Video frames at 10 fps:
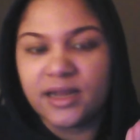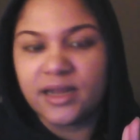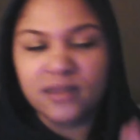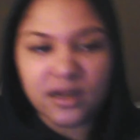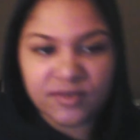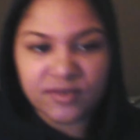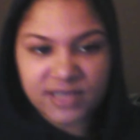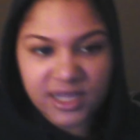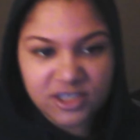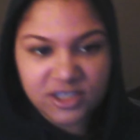getting a lot
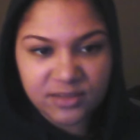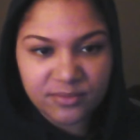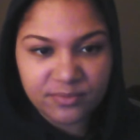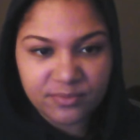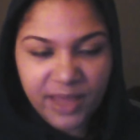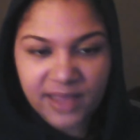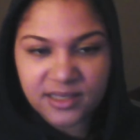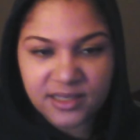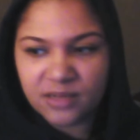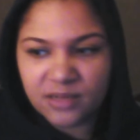of attention
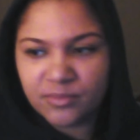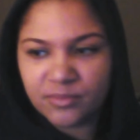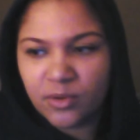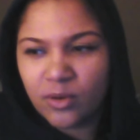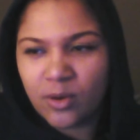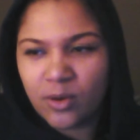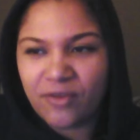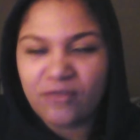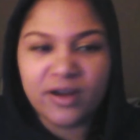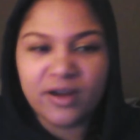paid to them,
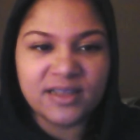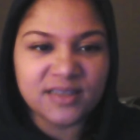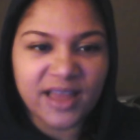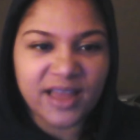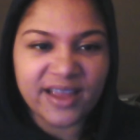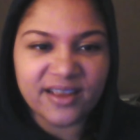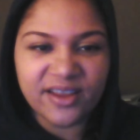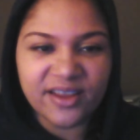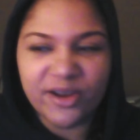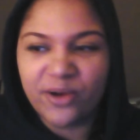or if I run into
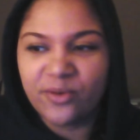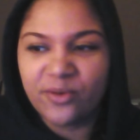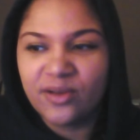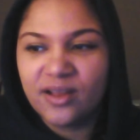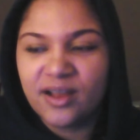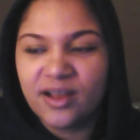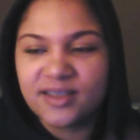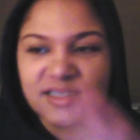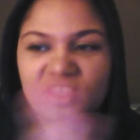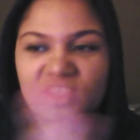like,
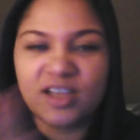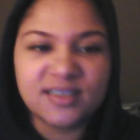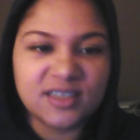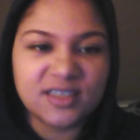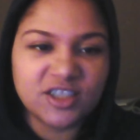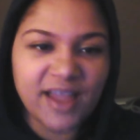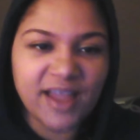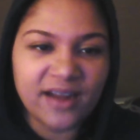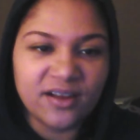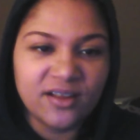a suggested
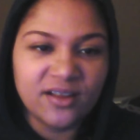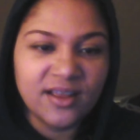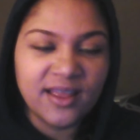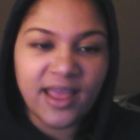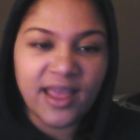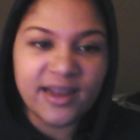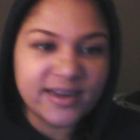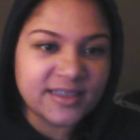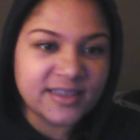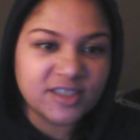channel
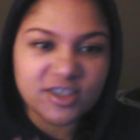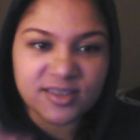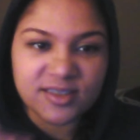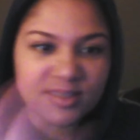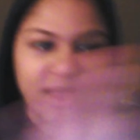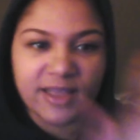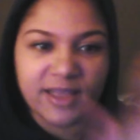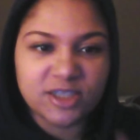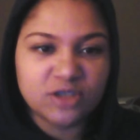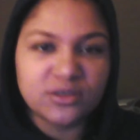and it is just
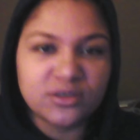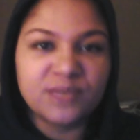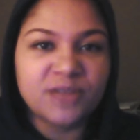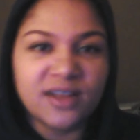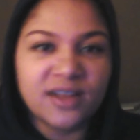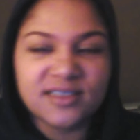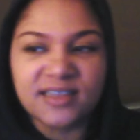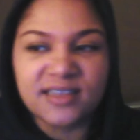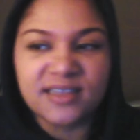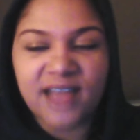extreme
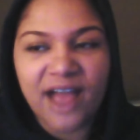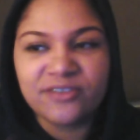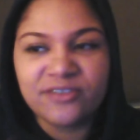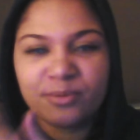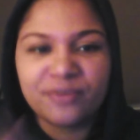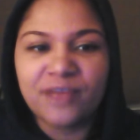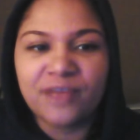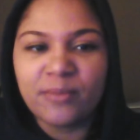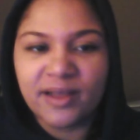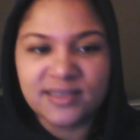nonsense, I have to
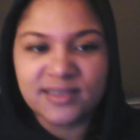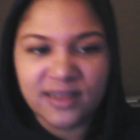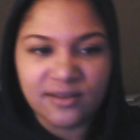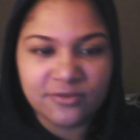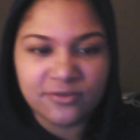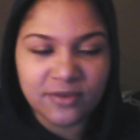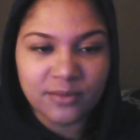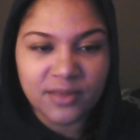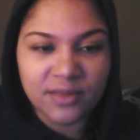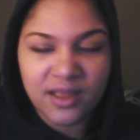prevent myself
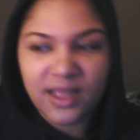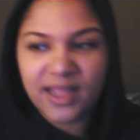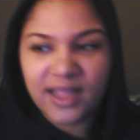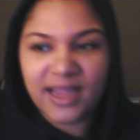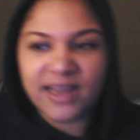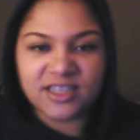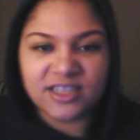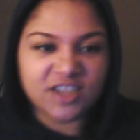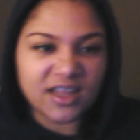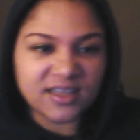from
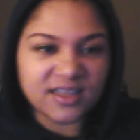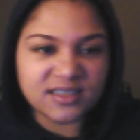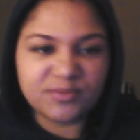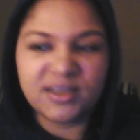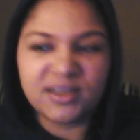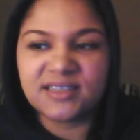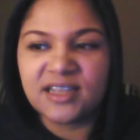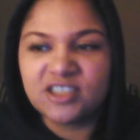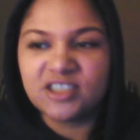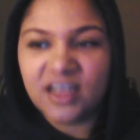getting jealous,
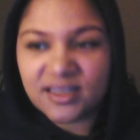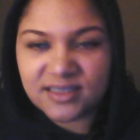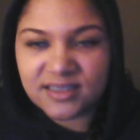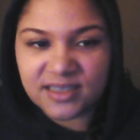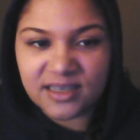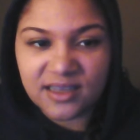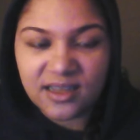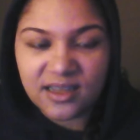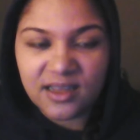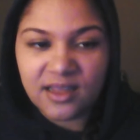because that jealousy,